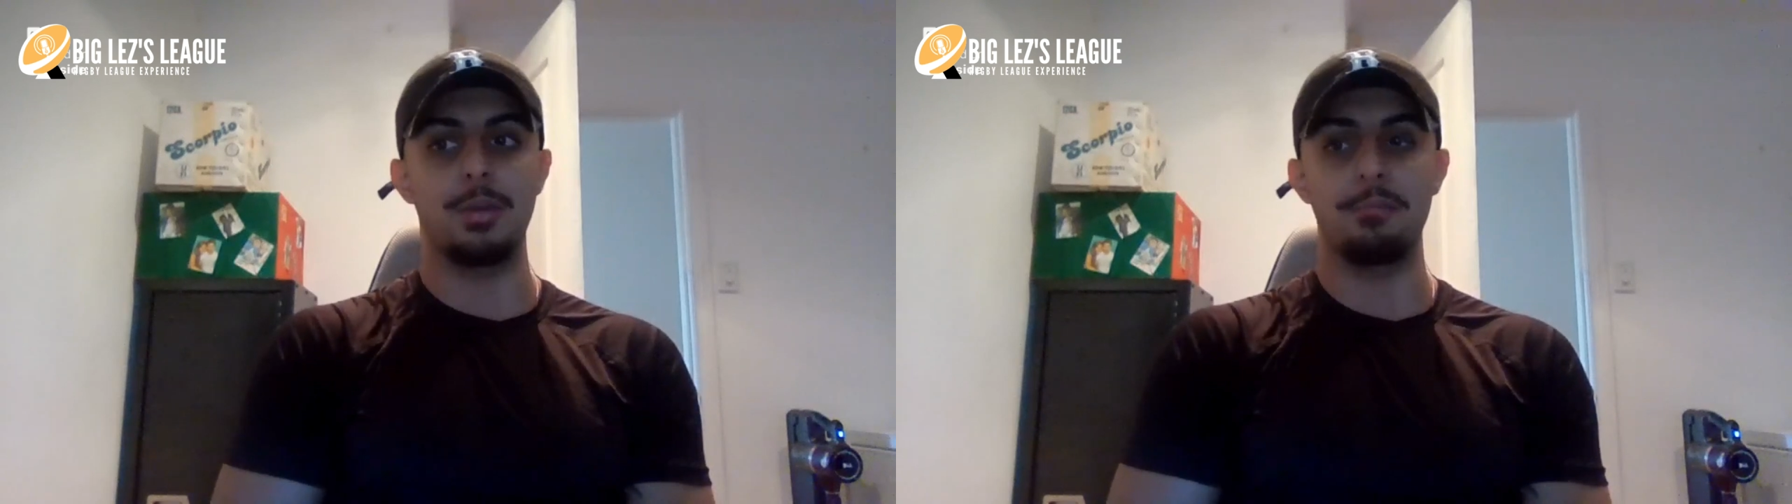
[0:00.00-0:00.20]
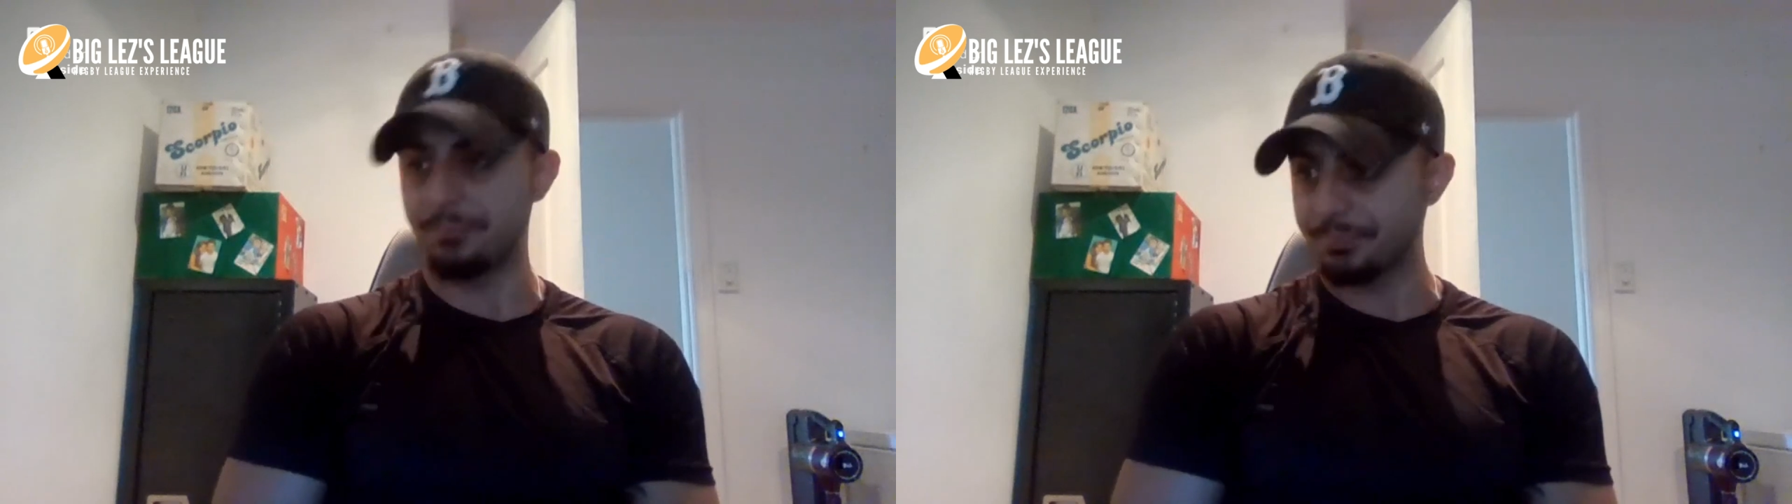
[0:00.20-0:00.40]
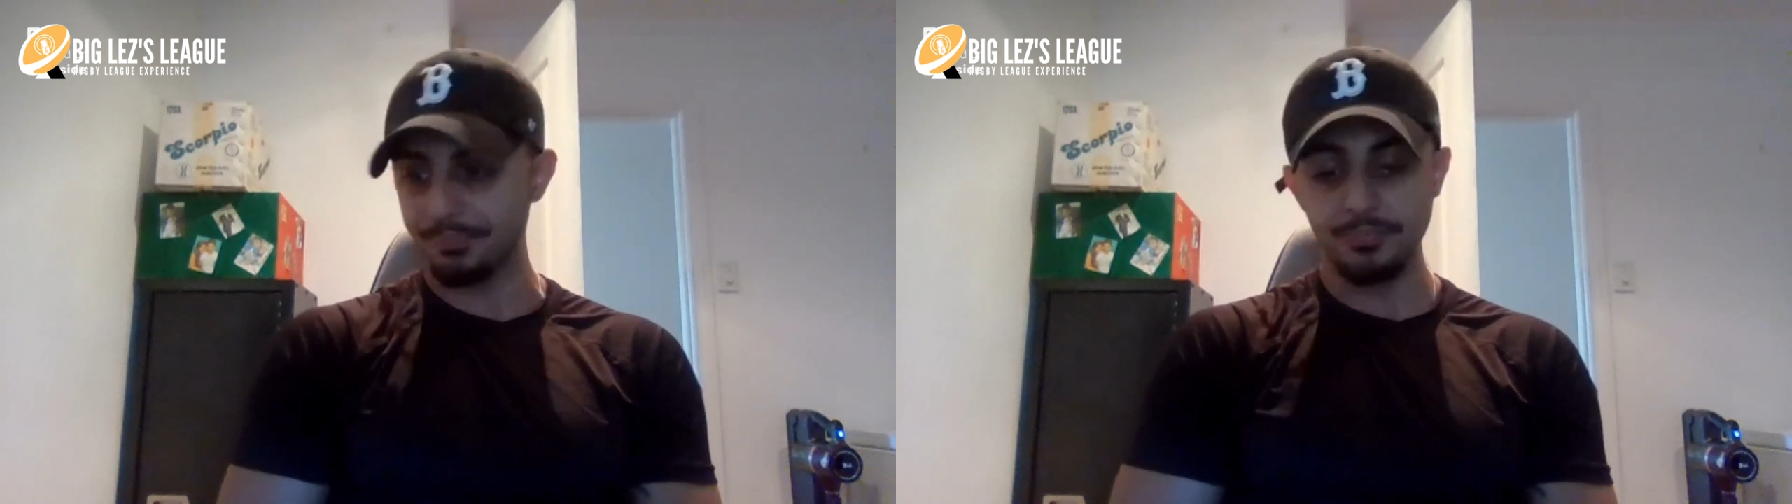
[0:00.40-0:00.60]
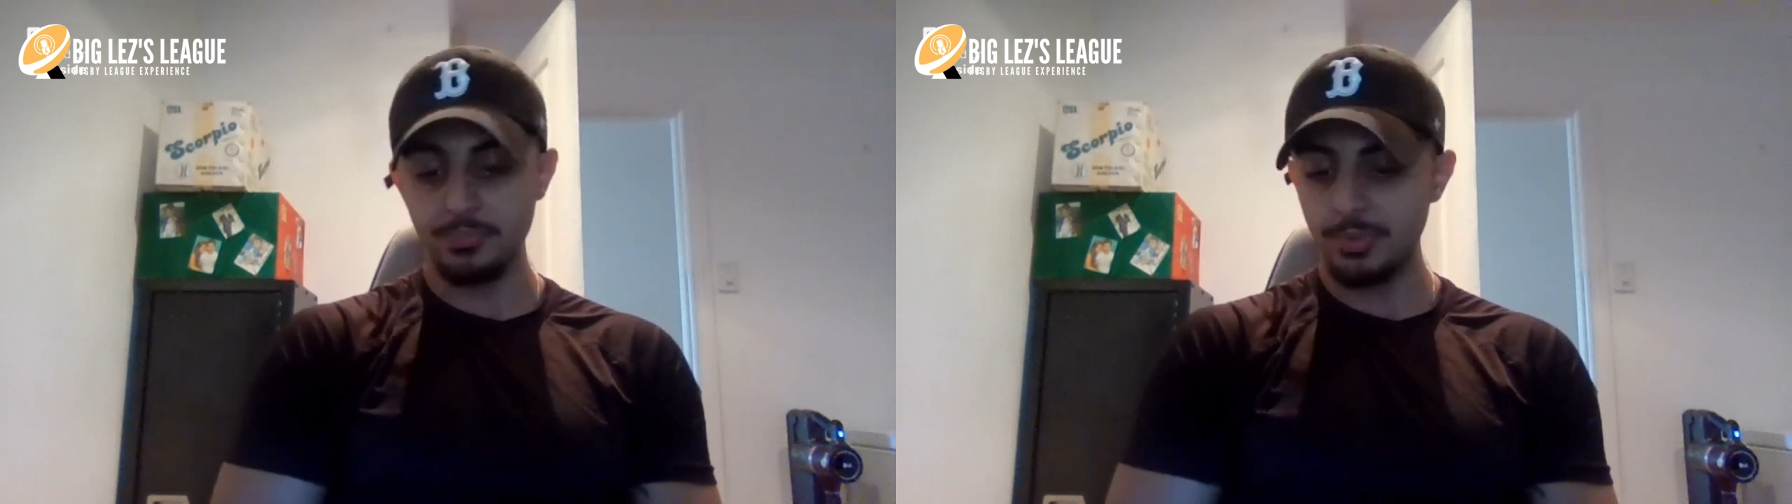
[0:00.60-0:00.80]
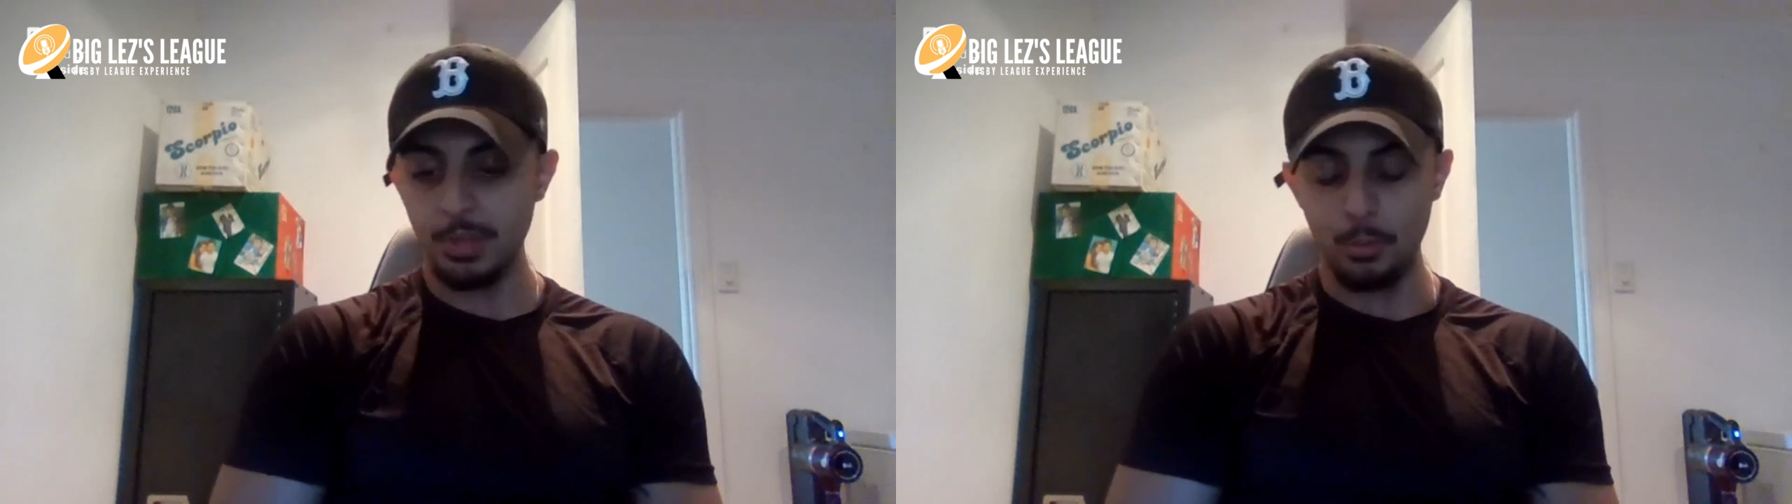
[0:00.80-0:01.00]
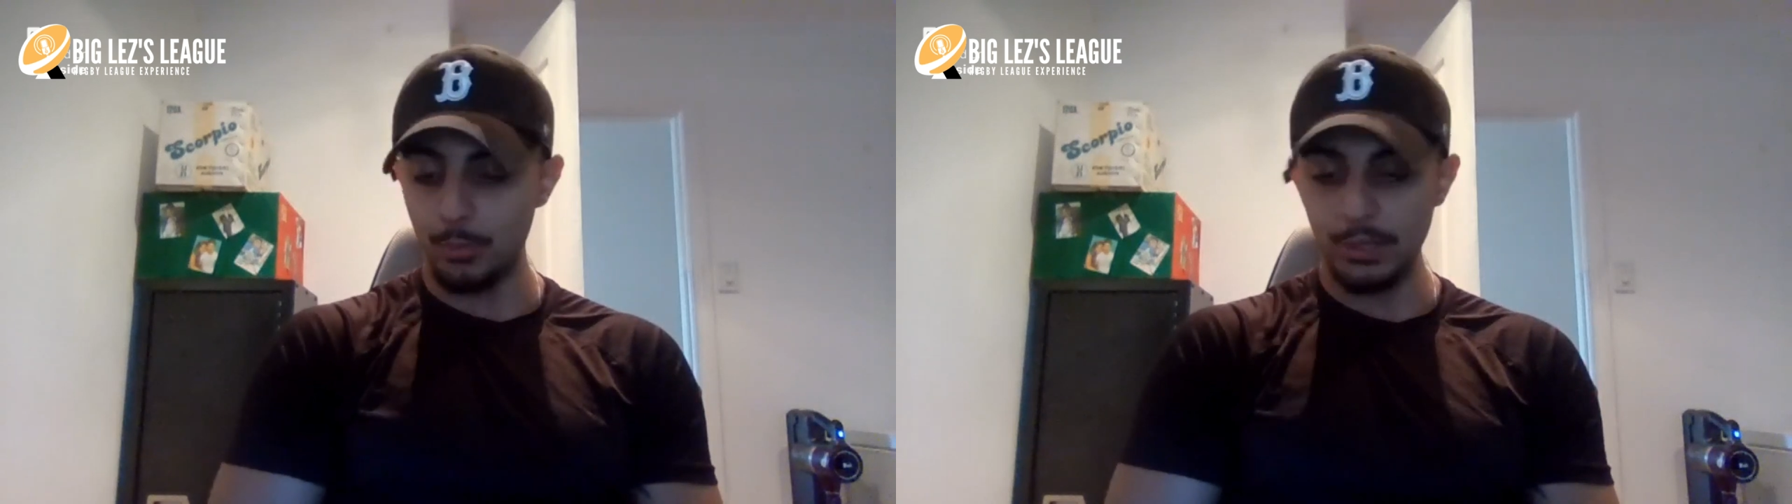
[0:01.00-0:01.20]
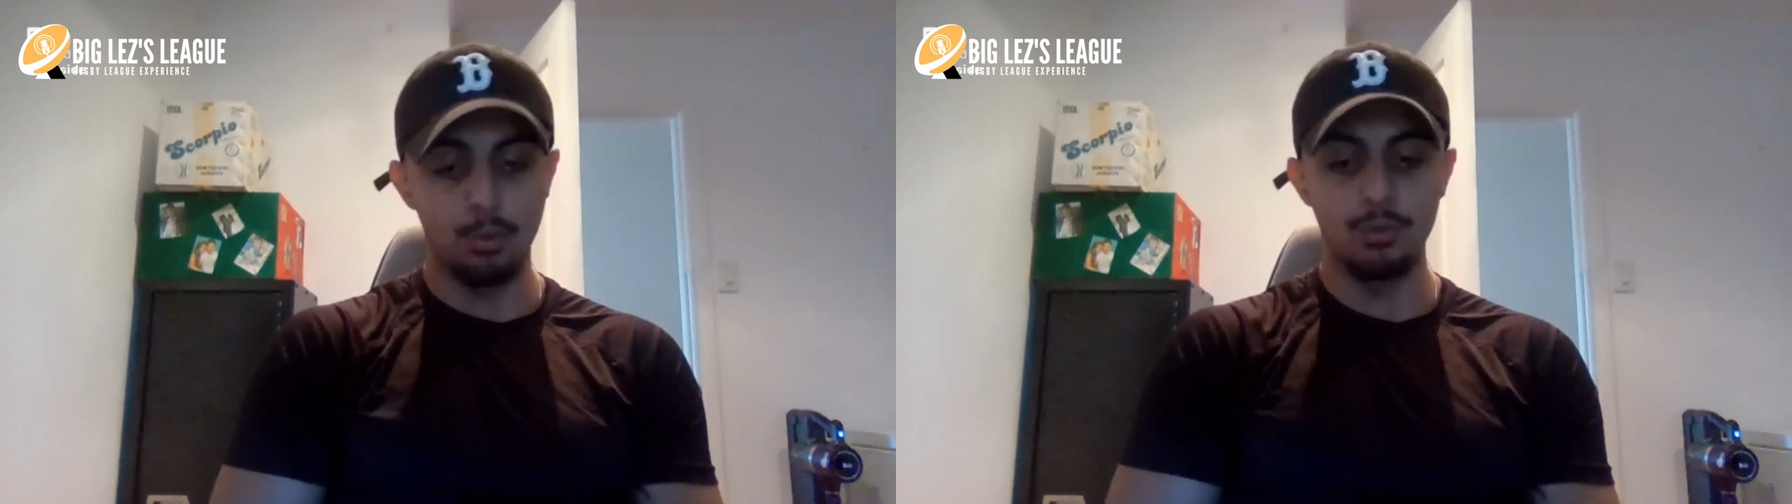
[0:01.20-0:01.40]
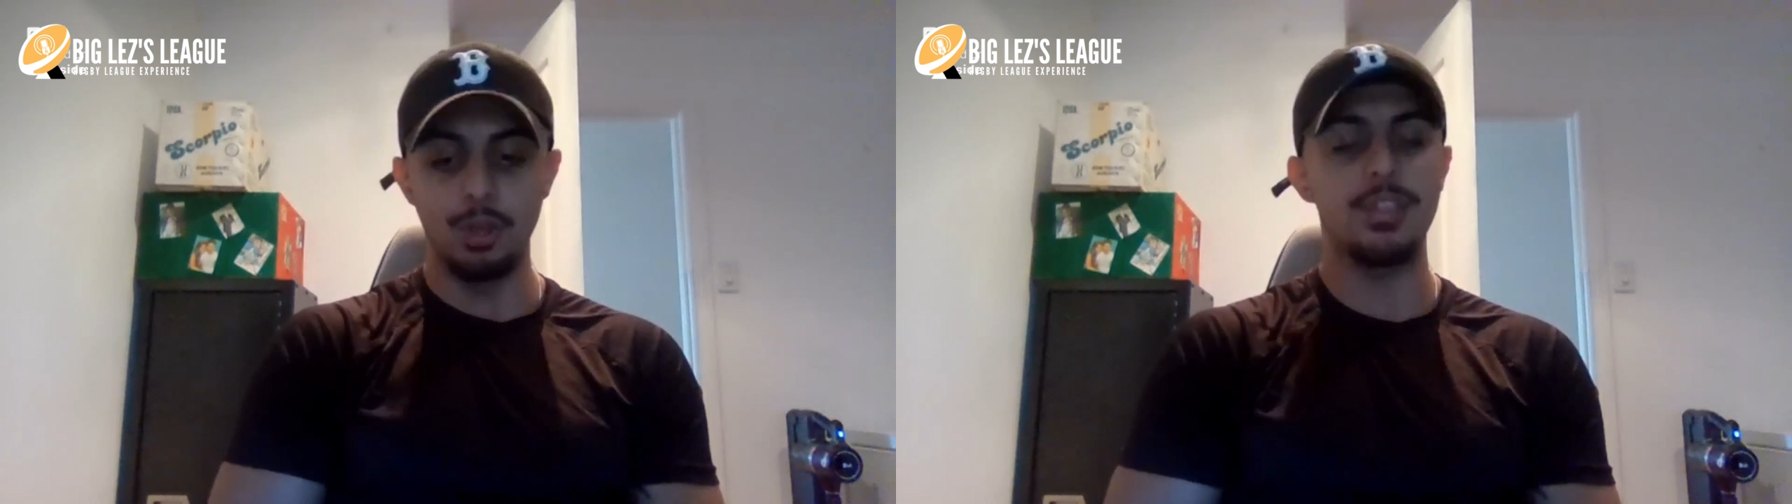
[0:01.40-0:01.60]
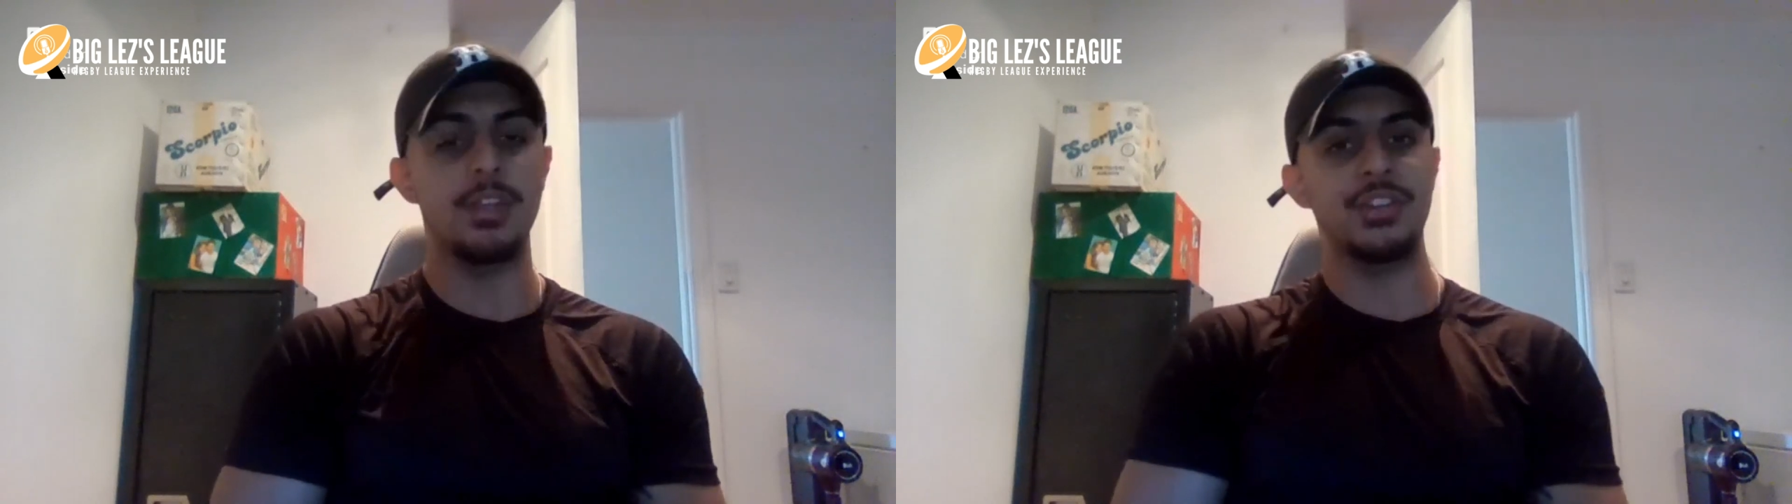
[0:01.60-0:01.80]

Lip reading: And we all know that